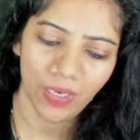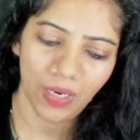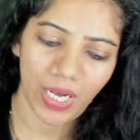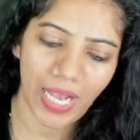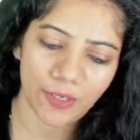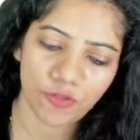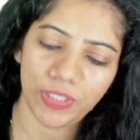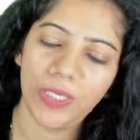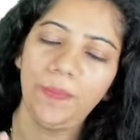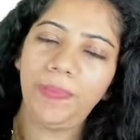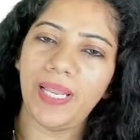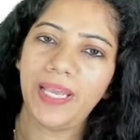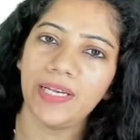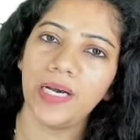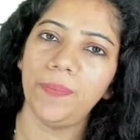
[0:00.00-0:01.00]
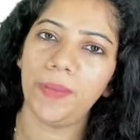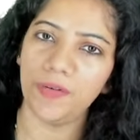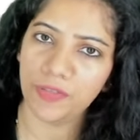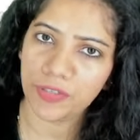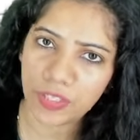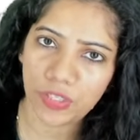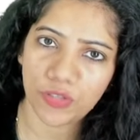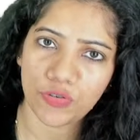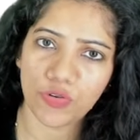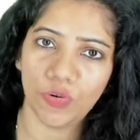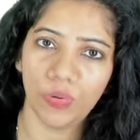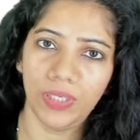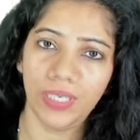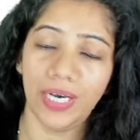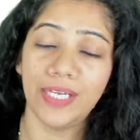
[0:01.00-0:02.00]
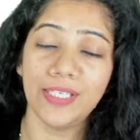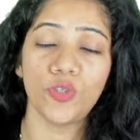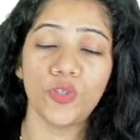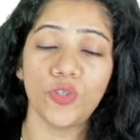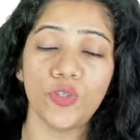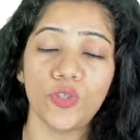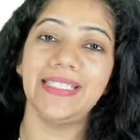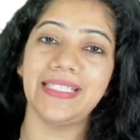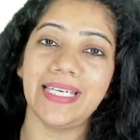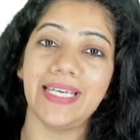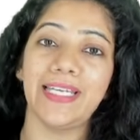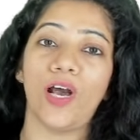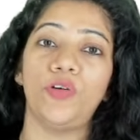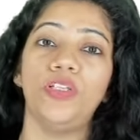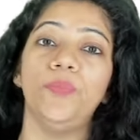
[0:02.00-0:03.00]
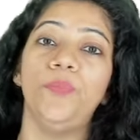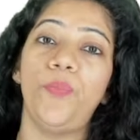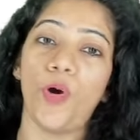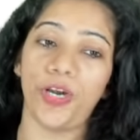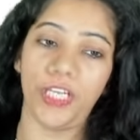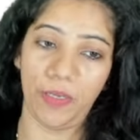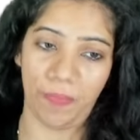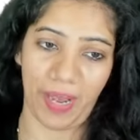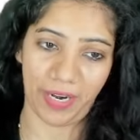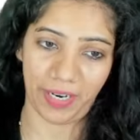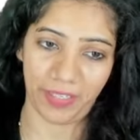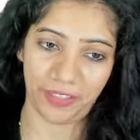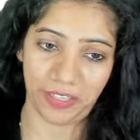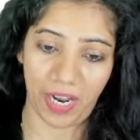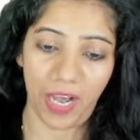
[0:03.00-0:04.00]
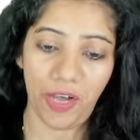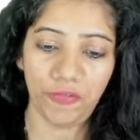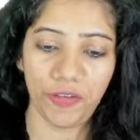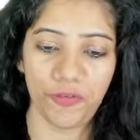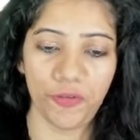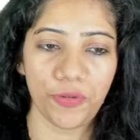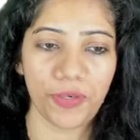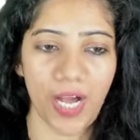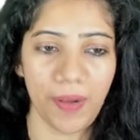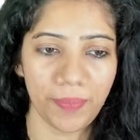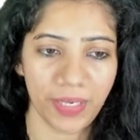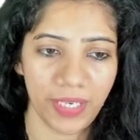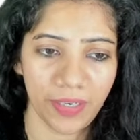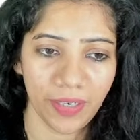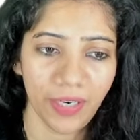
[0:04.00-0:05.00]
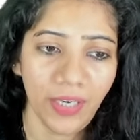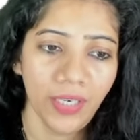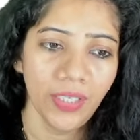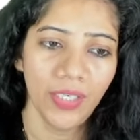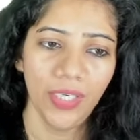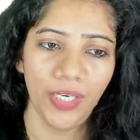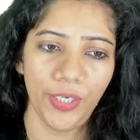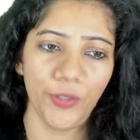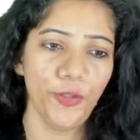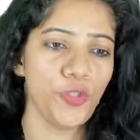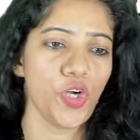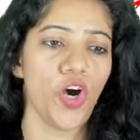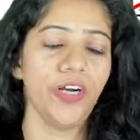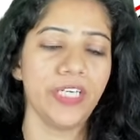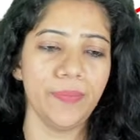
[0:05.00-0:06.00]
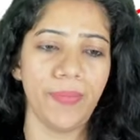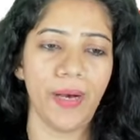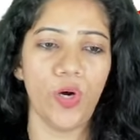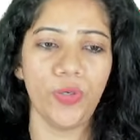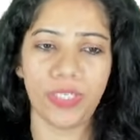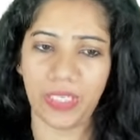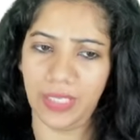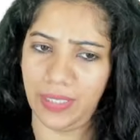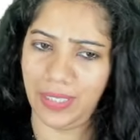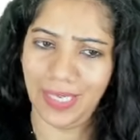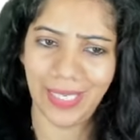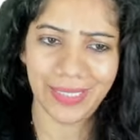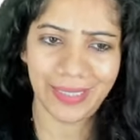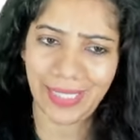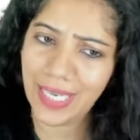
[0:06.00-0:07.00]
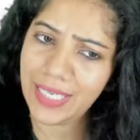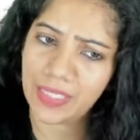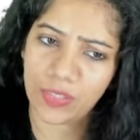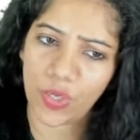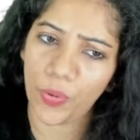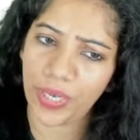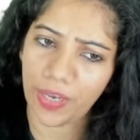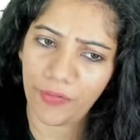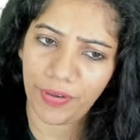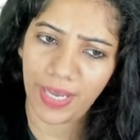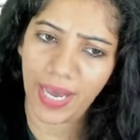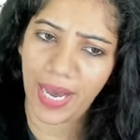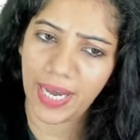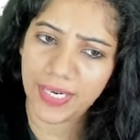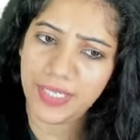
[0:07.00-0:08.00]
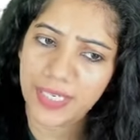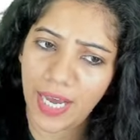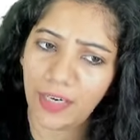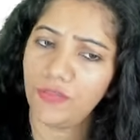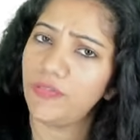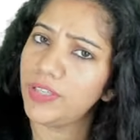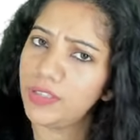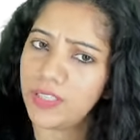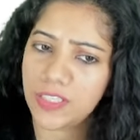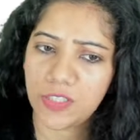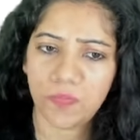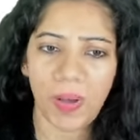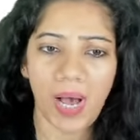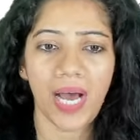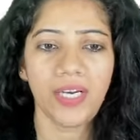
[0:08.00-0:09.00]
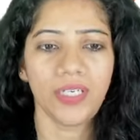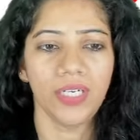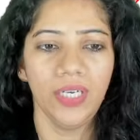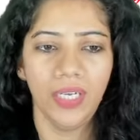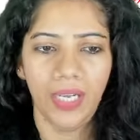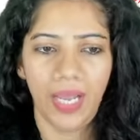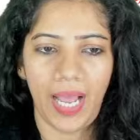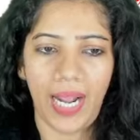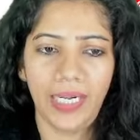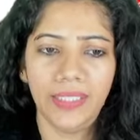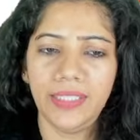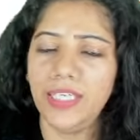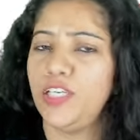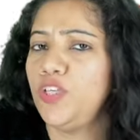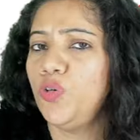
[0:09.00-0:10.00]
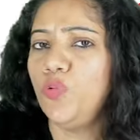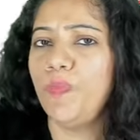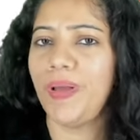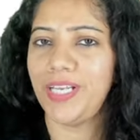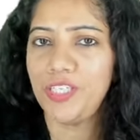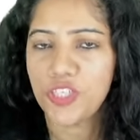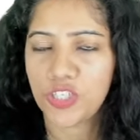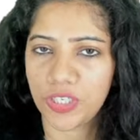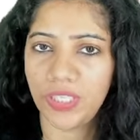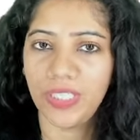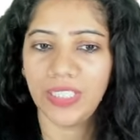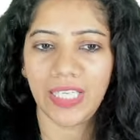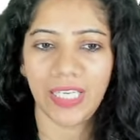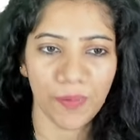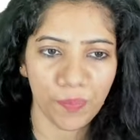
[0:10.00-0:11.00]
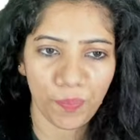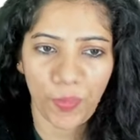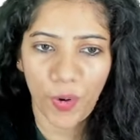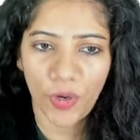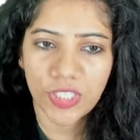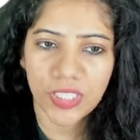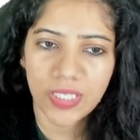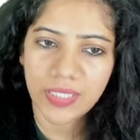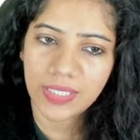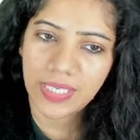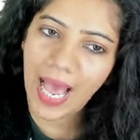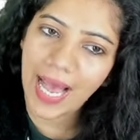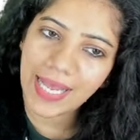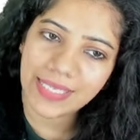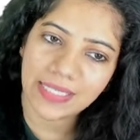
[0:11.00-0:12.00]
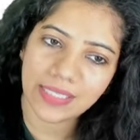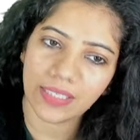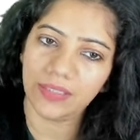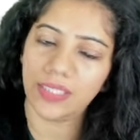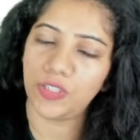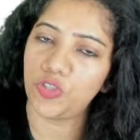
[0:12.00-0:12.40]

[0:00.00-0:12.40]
actually playing a pivotal role. So let's see now the body paragraph. If you come here, you talk about this. Okay, we are done with this part. And then you mention the importance as the